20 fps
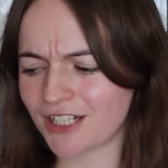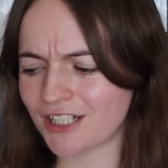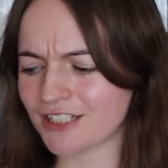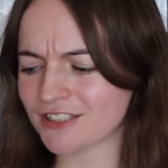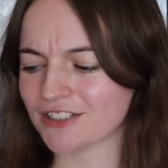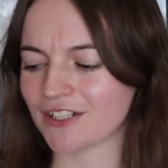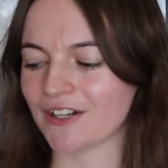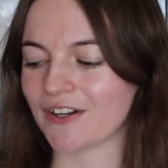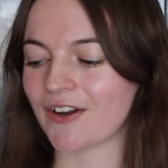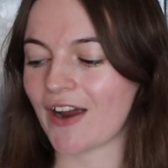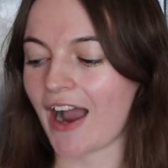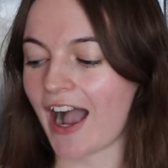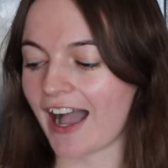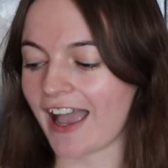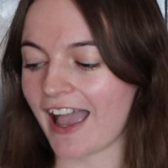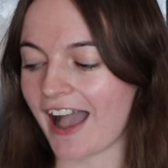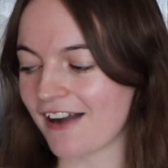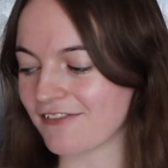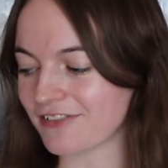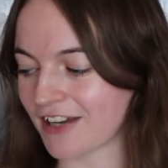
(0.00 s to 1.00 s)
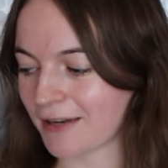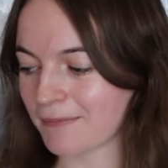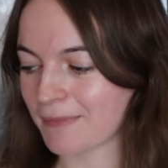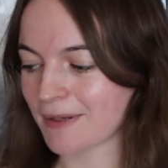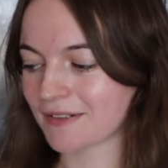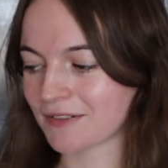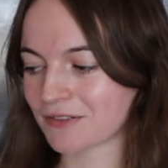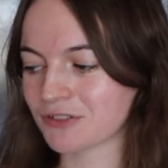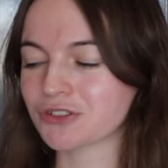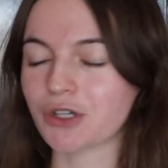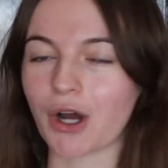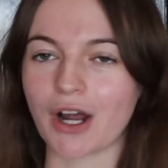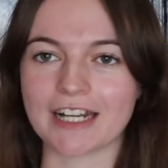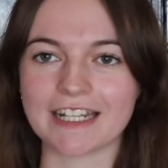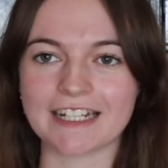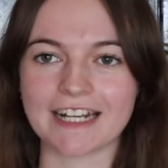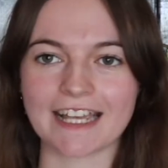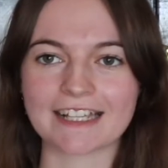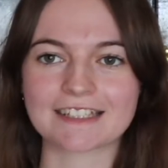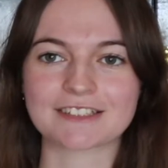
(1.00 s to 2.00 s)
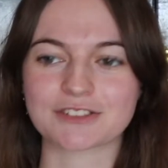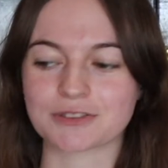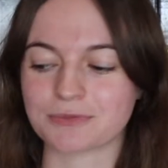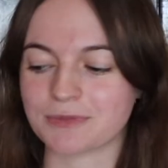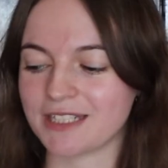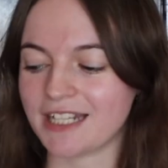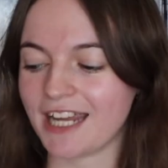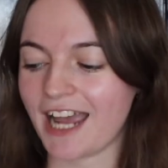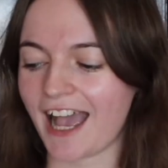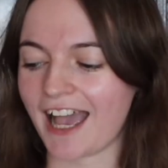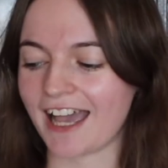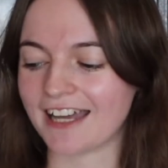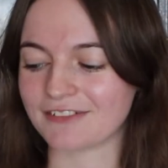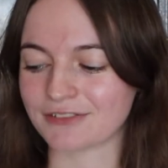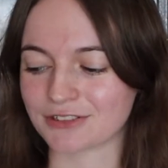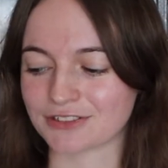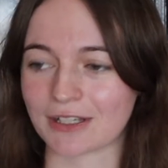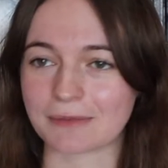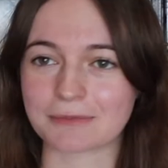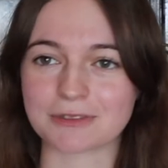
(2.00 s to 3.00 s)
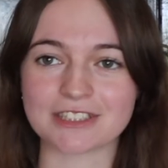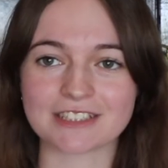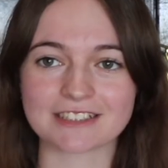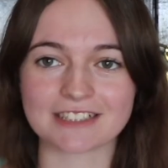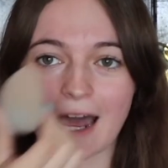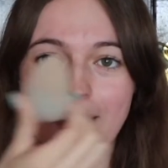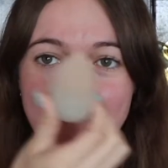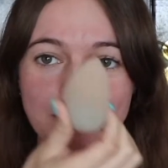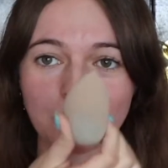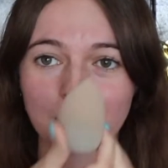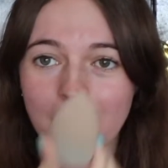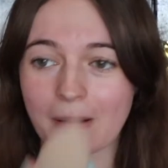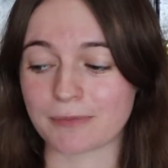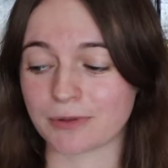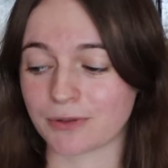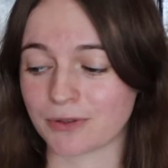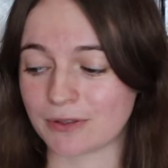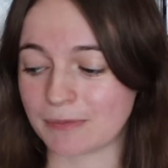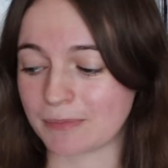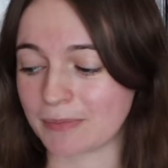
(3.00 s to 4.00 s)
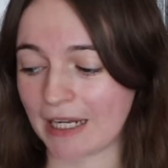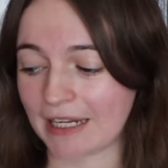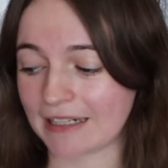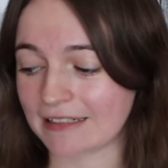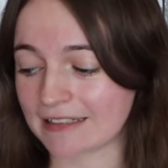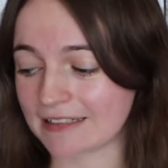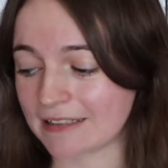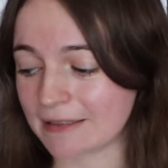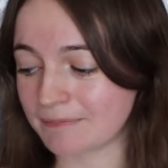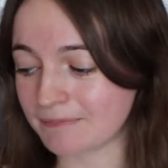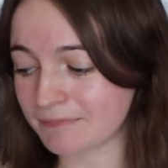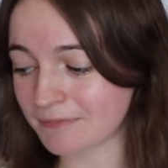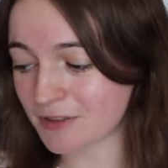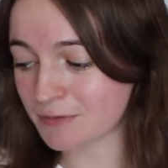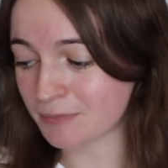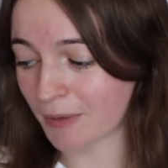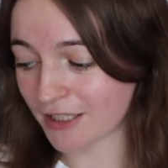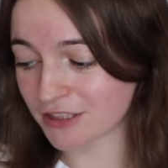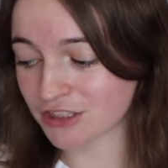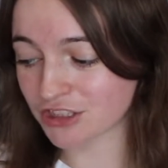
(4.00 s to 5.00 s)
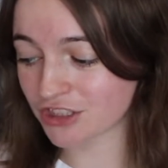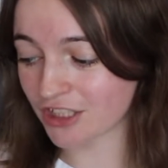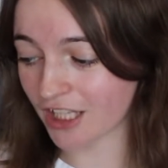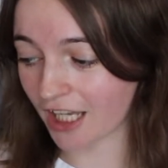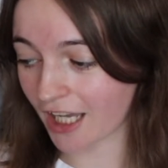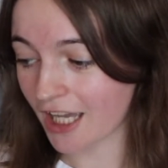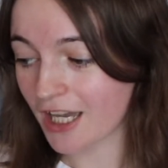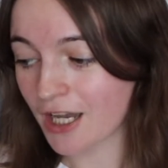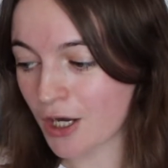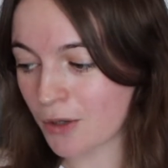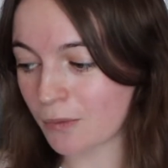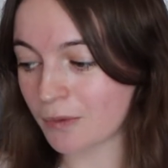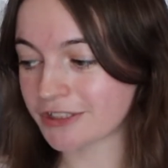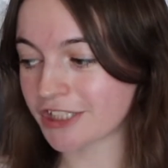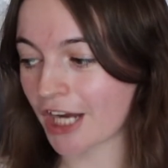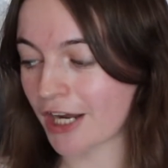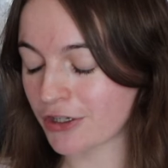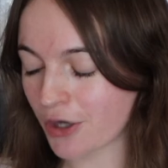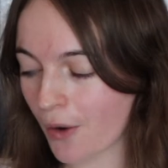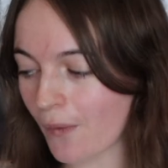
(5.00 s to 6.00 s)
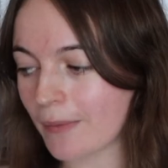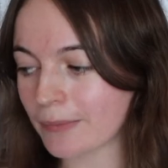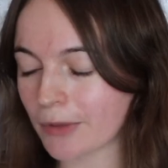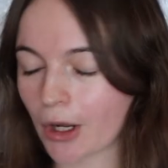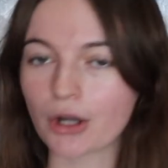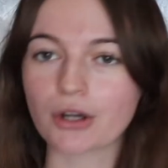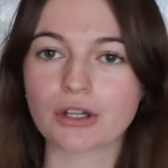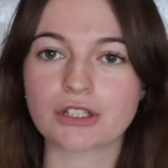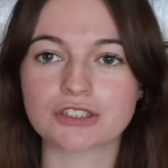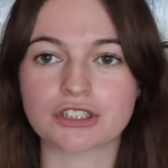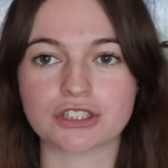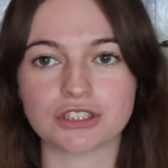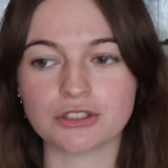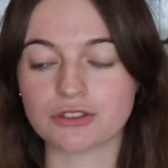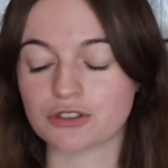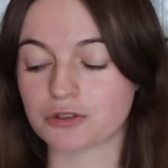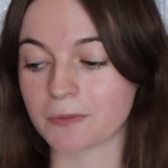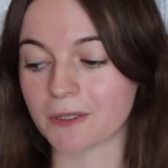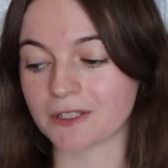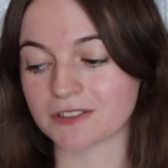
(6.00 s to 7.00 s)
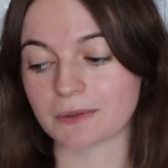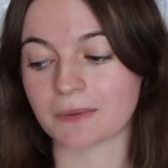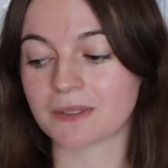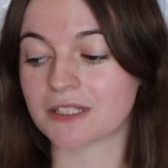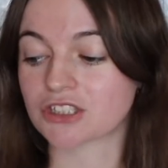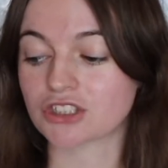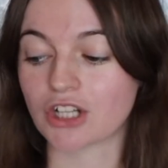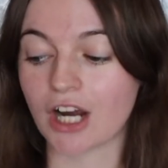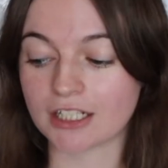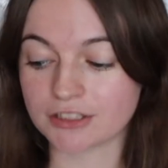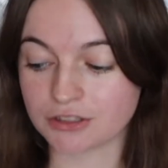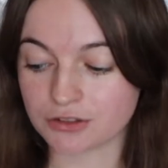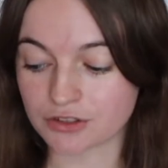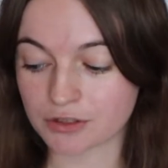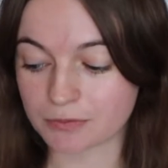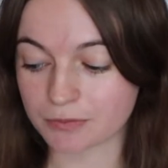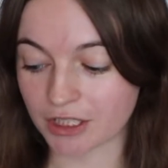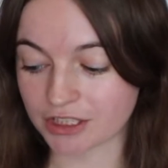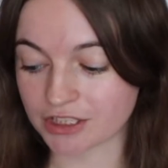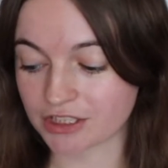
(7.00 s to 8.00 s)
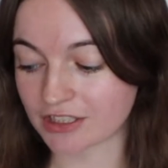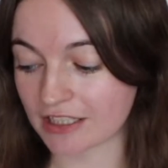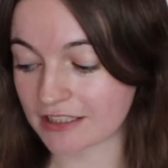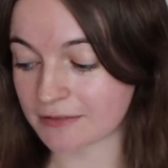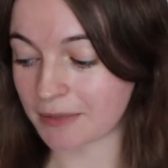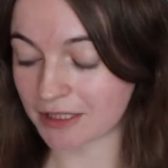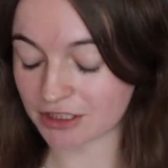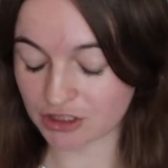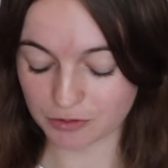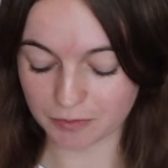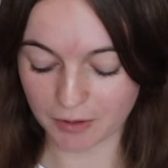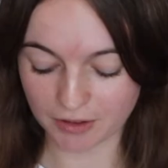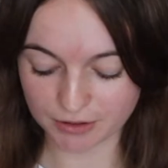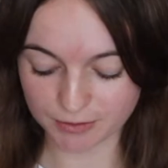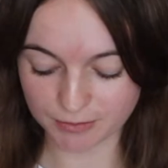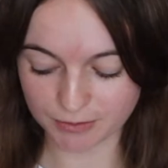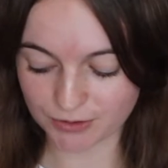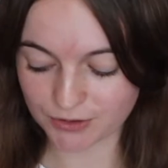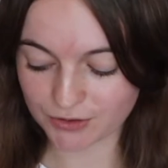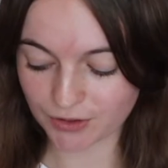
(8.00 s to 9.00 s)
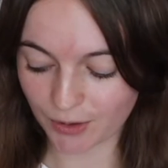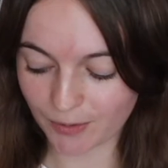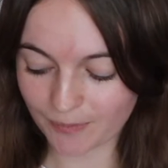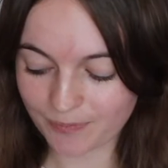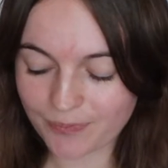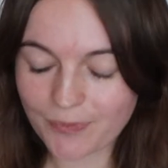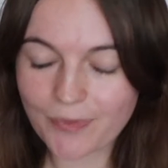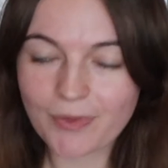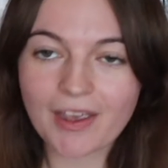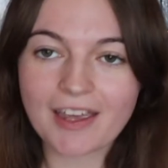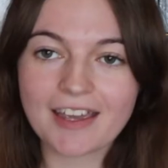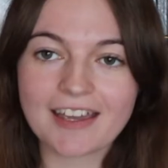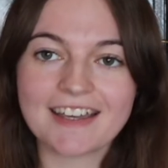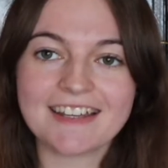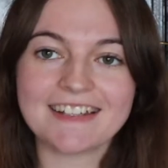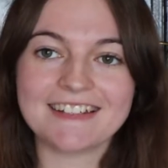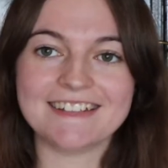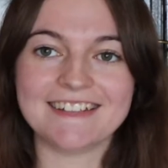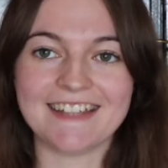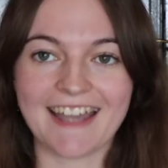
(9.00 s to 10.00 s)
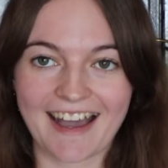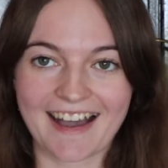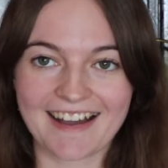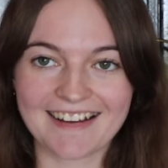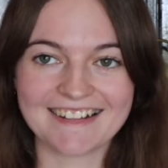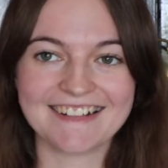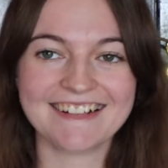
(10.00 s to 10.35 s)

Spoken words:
So I have like my little trolley next to me, and for some reason I brought my beauty blender sponge thing, which I know I'm not going to use because I want to try and use the brushes as much as possible. So yeah,